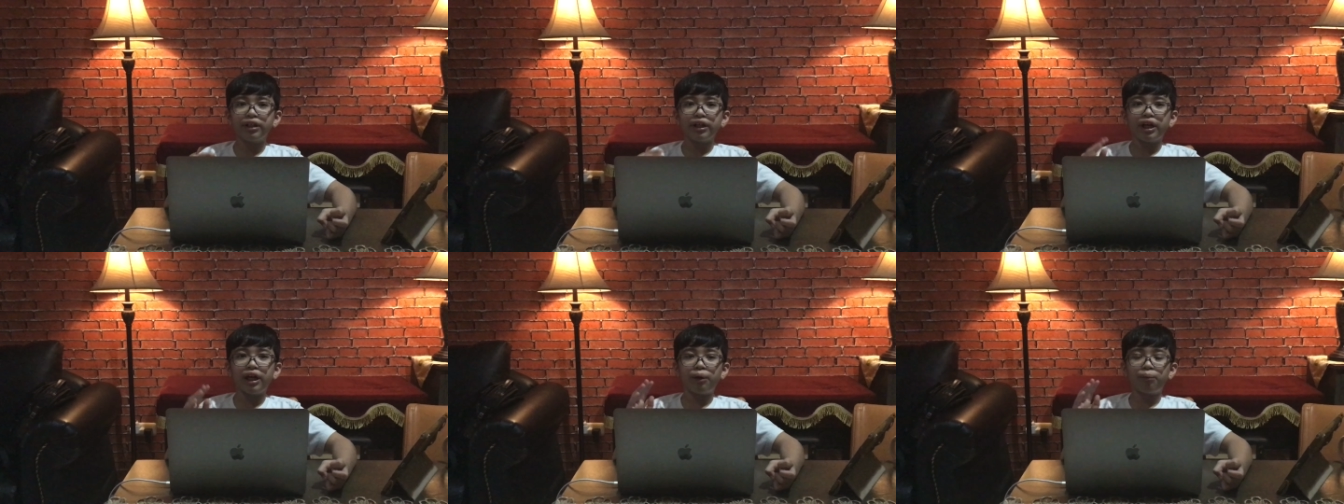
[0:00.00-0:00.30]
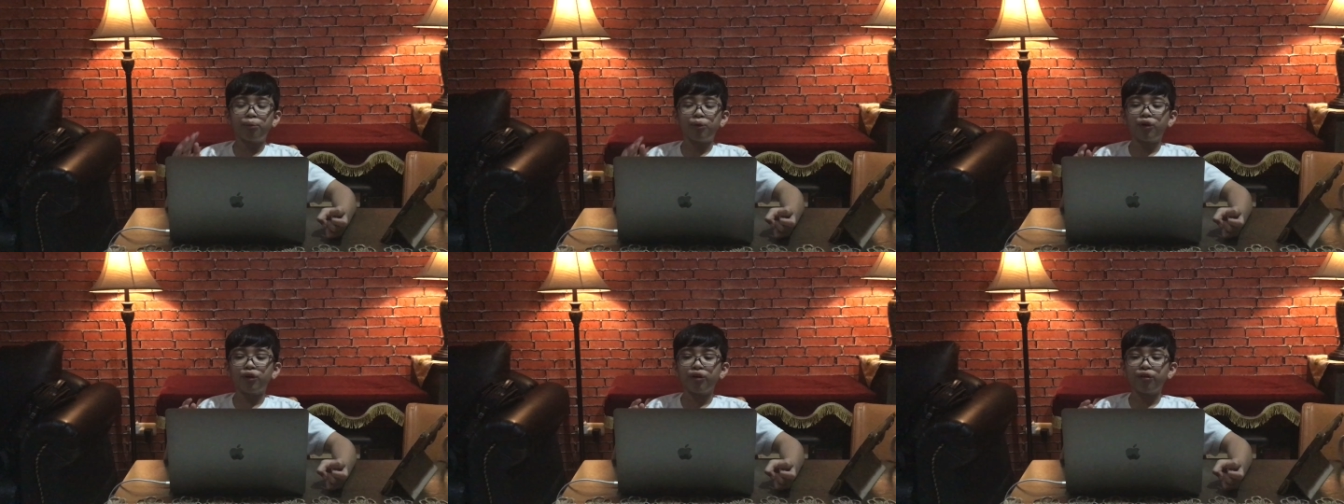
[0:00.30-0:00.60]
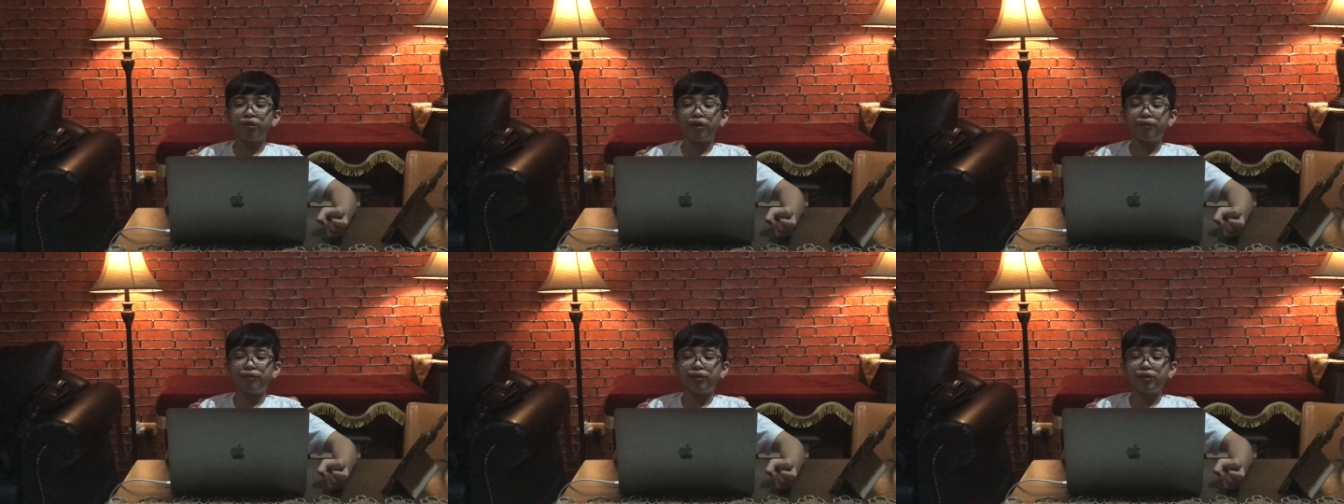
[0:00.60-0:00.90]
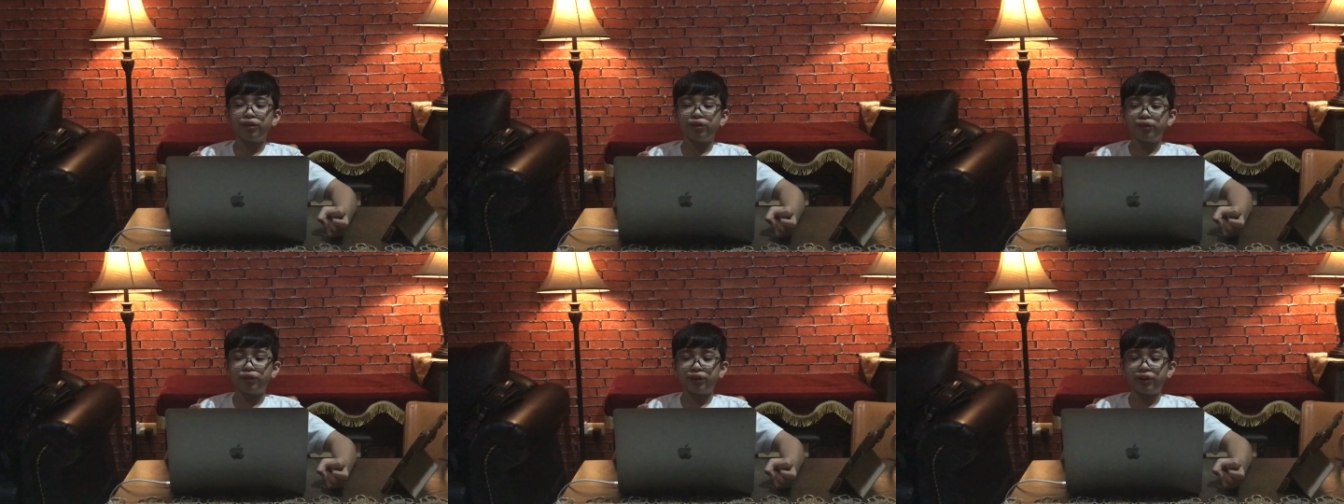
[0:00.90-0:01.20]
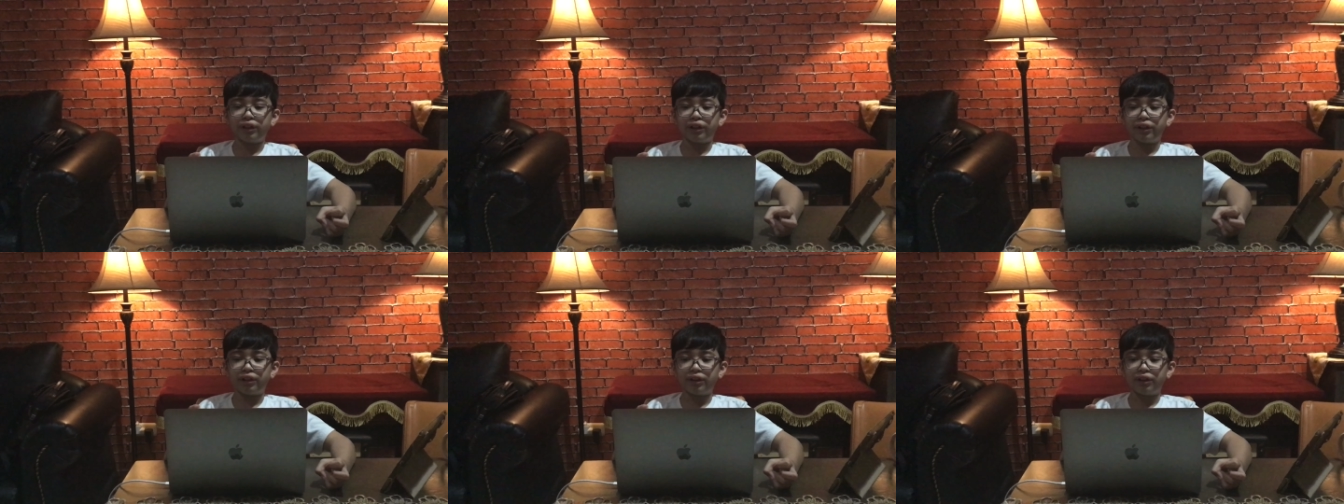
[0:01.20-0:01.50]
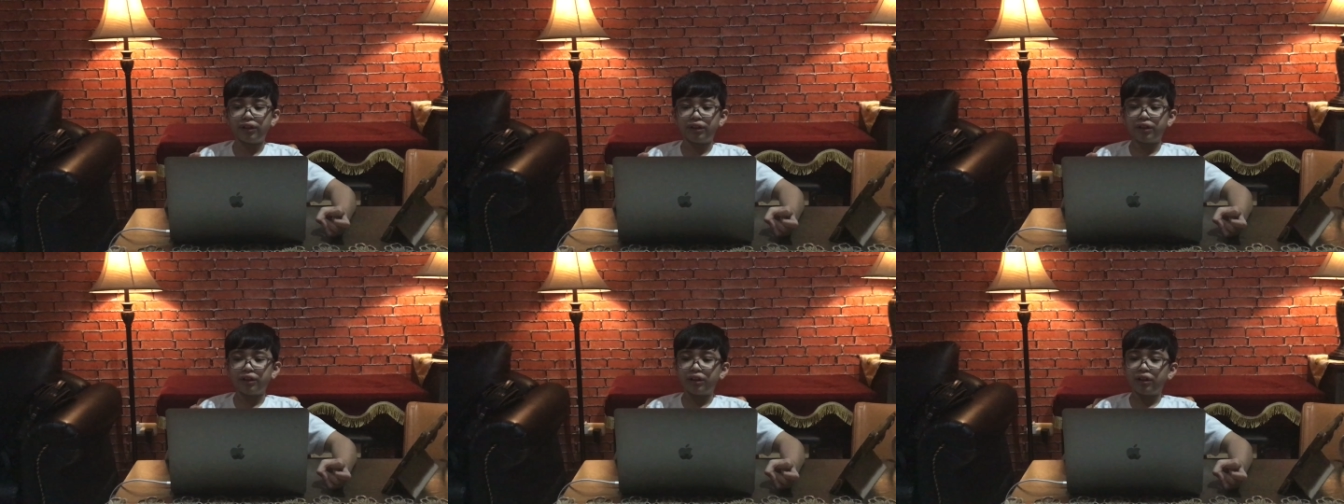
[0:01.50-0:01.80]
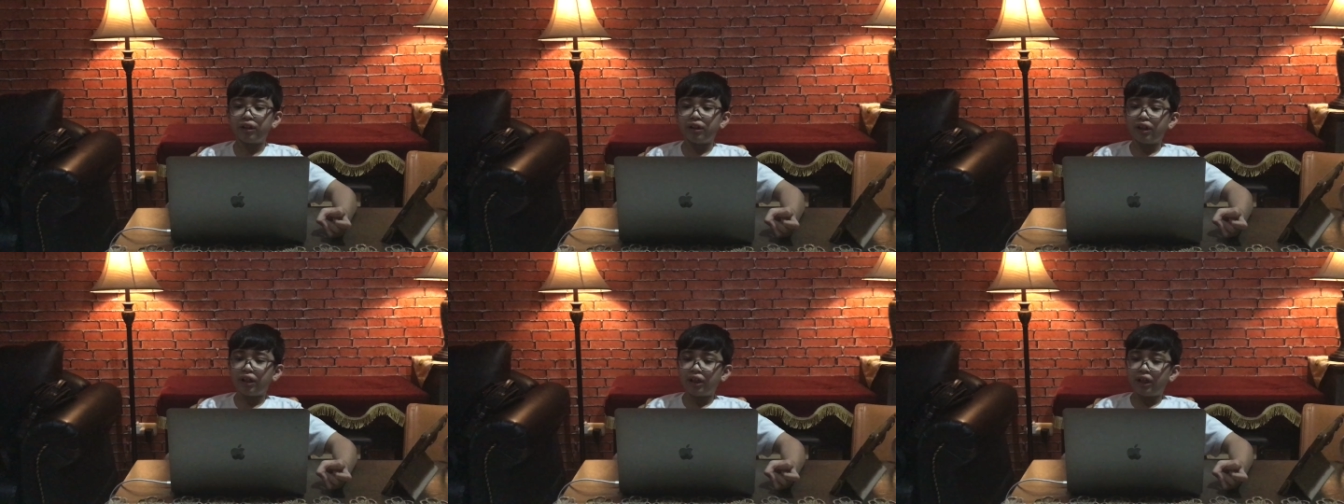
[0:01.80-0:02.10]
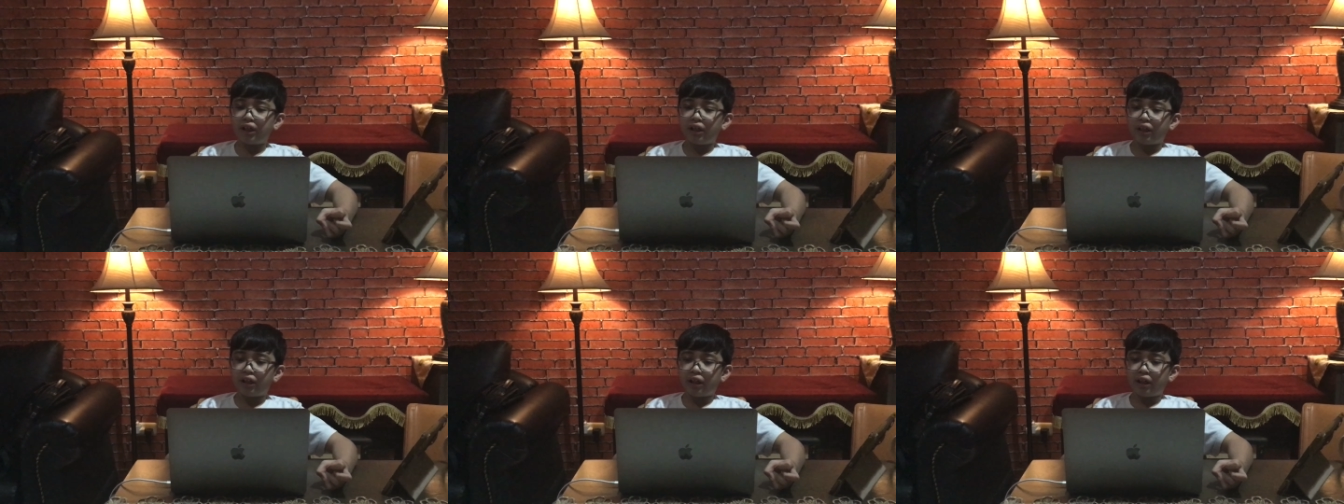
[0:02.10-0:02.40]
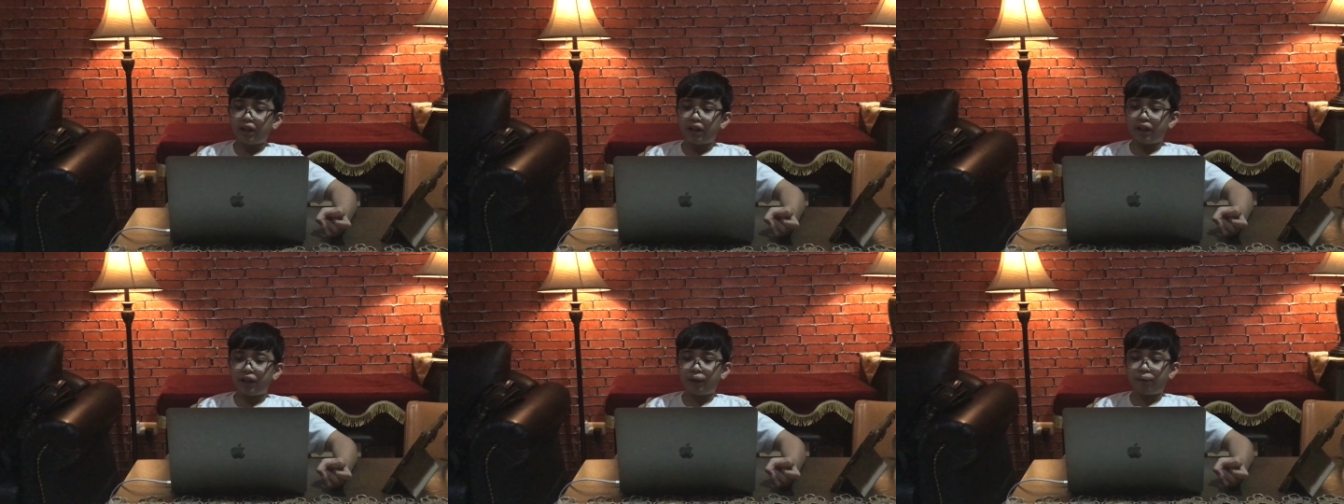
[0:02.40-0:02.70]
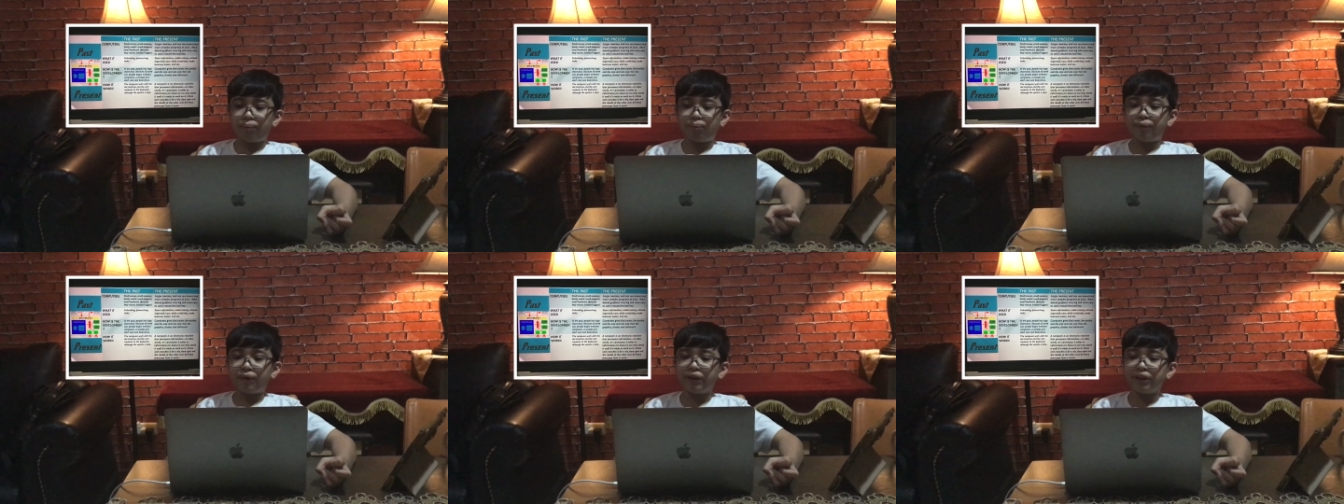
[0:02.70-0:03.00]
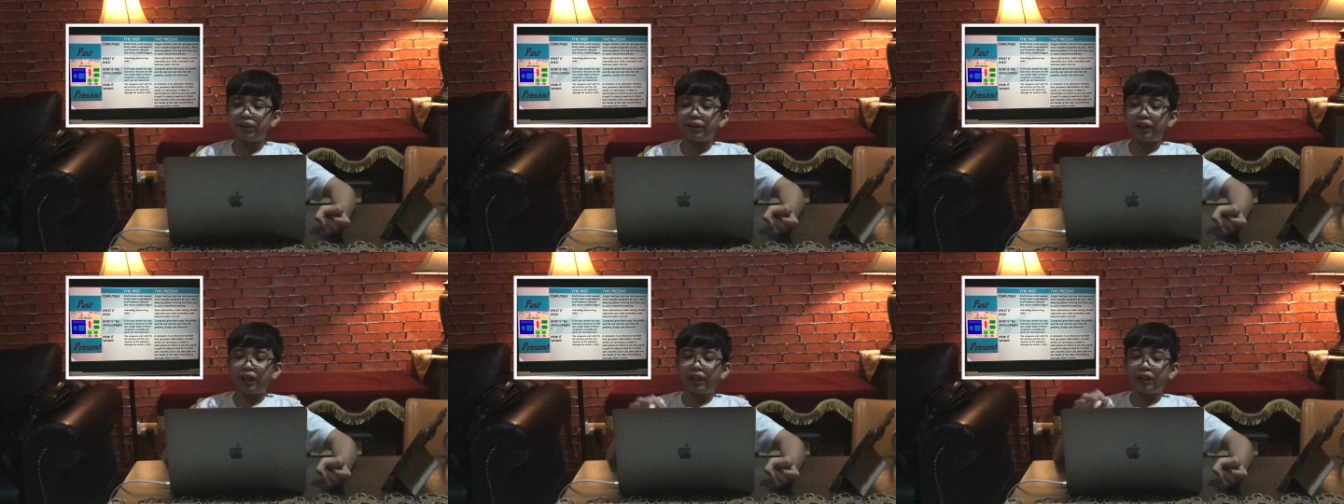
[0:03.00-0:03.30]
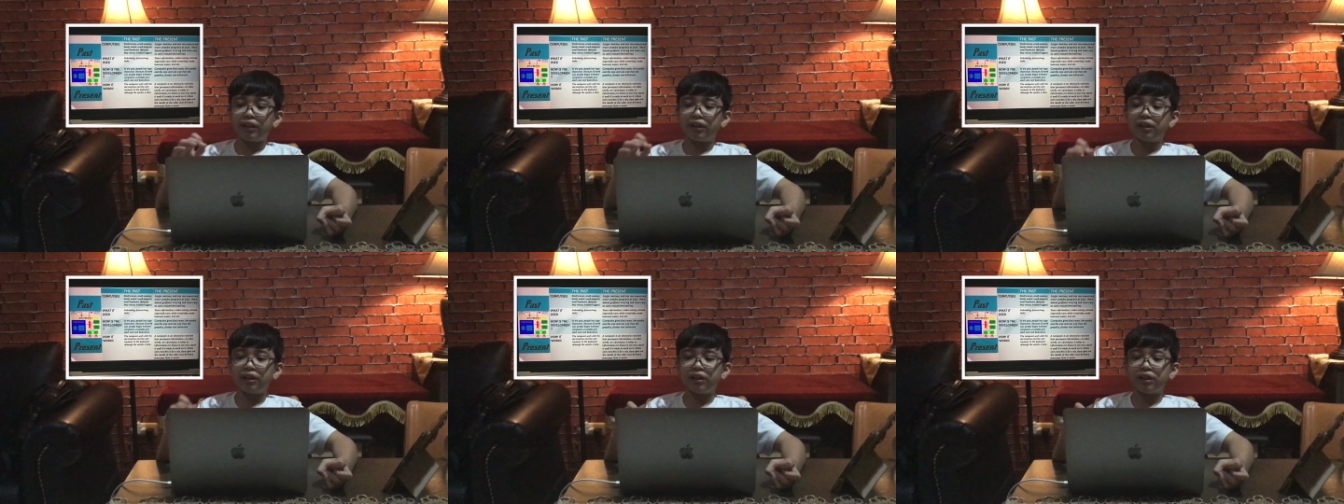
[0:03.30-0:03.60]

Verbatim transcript: and more revolution. In the present,